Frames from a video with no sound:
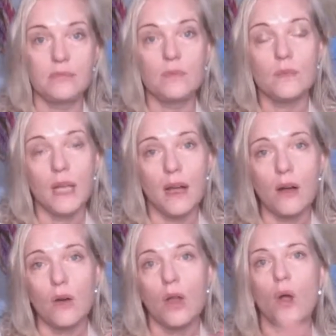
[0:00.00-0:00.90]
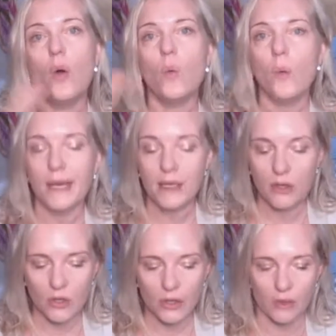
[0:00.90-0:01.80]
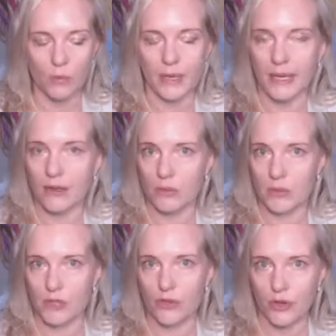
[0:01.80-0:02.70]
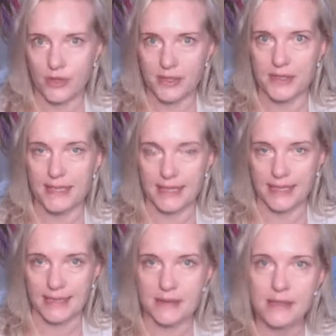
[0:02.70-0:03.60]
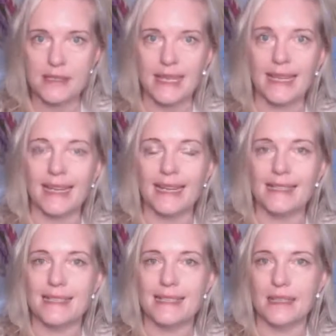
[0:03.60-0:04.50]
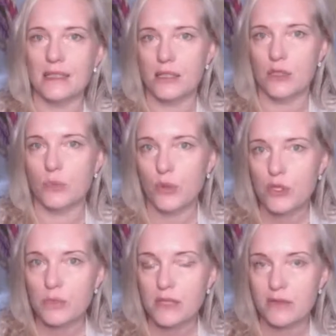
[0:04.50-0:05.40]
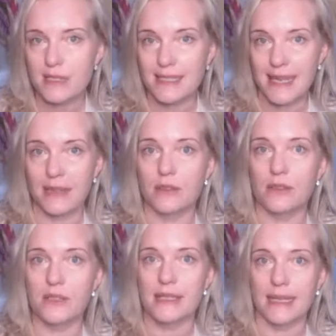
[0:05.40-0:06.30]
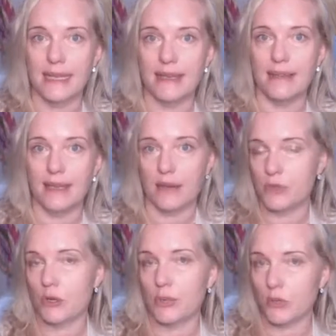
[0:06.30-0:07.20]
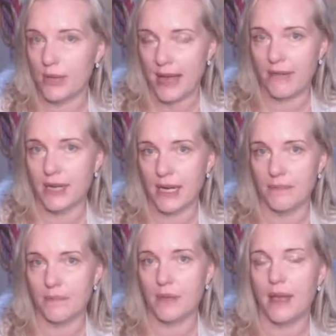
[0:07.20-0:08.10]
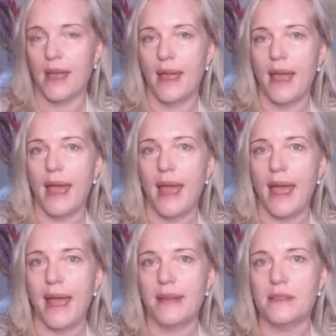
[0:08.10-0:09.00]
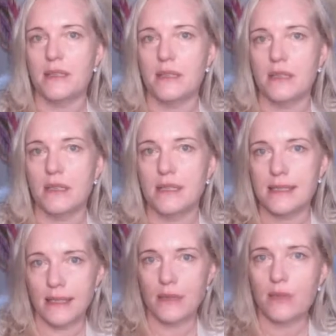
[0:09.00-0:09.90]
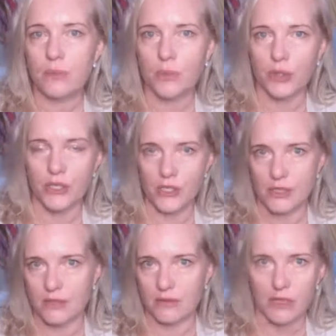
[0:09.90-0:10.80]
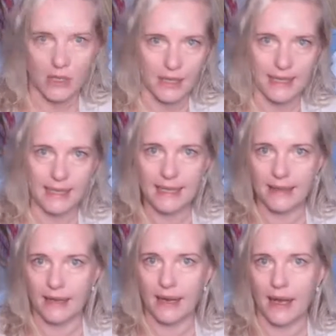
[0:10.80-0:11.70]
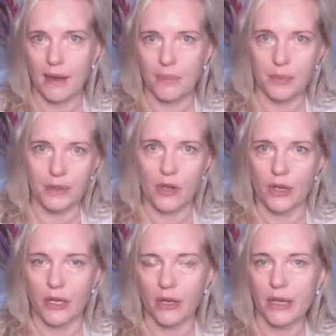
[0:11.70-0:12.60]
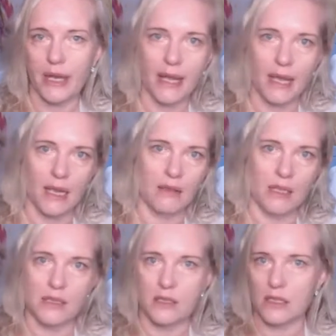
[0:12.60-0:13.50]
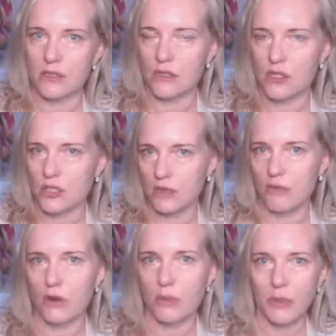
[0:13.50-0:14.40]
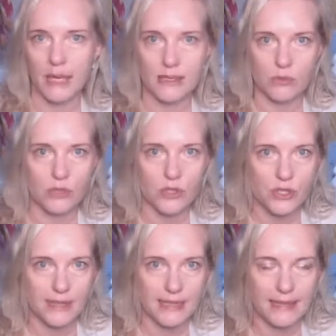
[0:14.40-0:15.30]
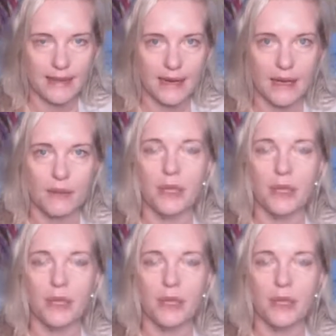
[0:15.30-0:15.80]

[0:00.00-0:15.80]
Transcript: Now, when you look at what endometriosis is, it's a disbursement of cells in the abdominal cavity. And instead of the body just kind of cleaning that up and going, okay, these things are just in the wrong place, we'll just clean that up,